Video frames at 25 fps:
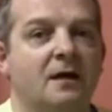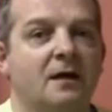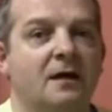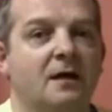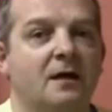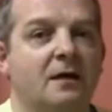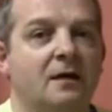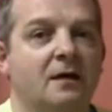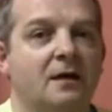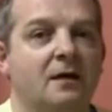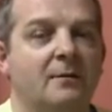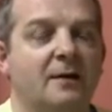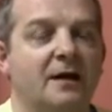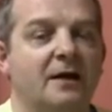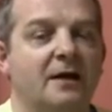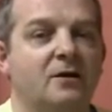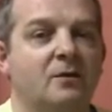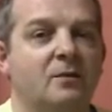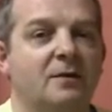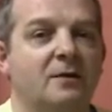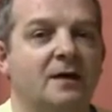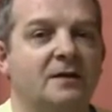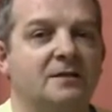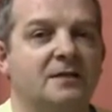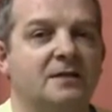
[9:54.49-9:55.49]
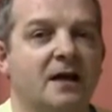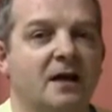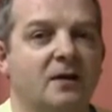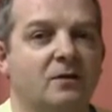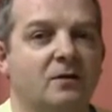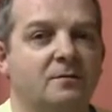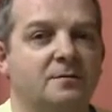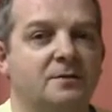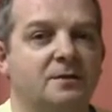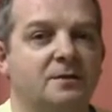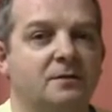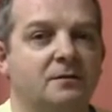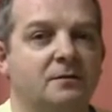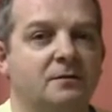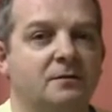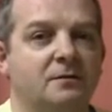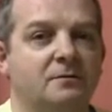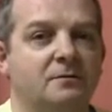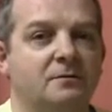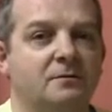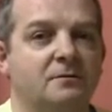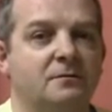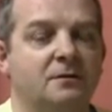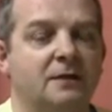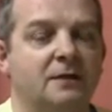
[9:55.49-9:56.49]
I hope that's helped,
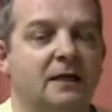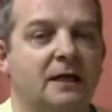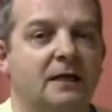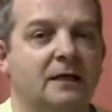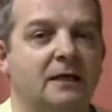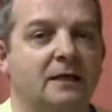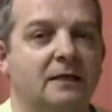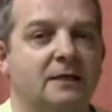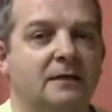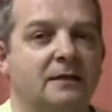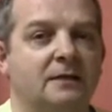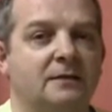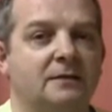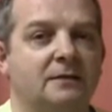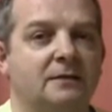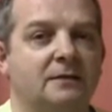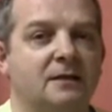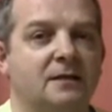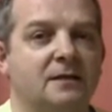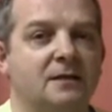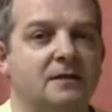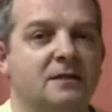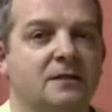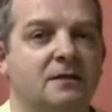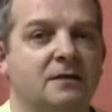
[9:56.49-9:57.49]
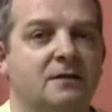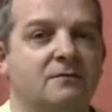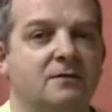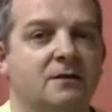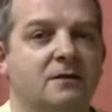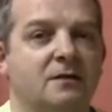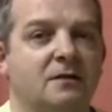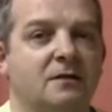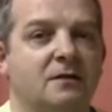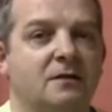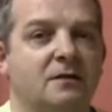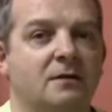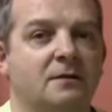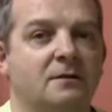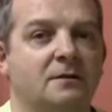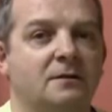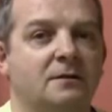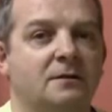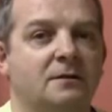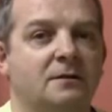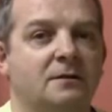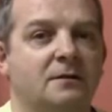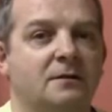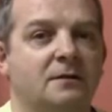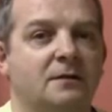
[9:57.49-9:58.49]
and it's give you a
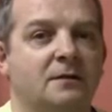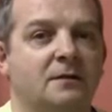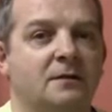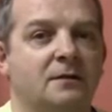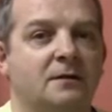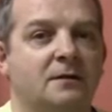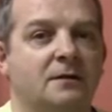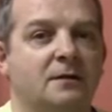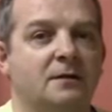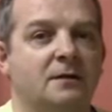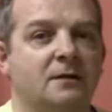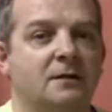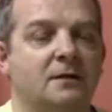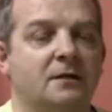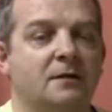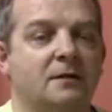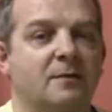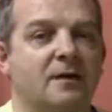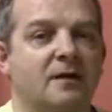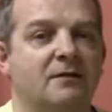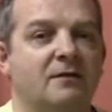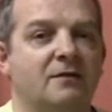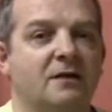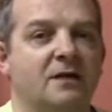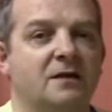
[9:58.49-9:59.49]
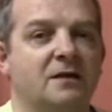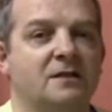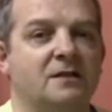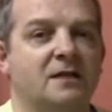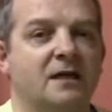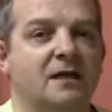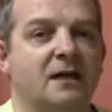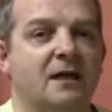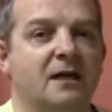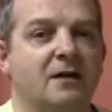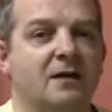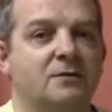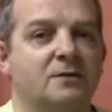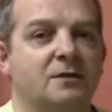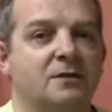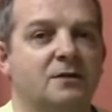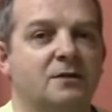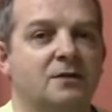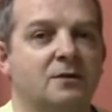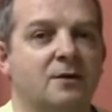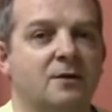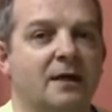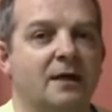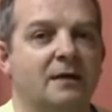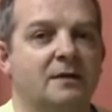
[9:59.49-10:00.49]
bit of an insight how to
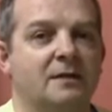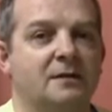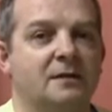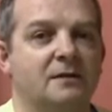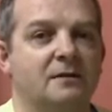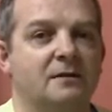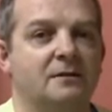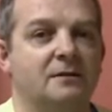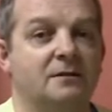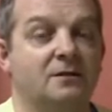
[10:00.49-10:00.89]
do it.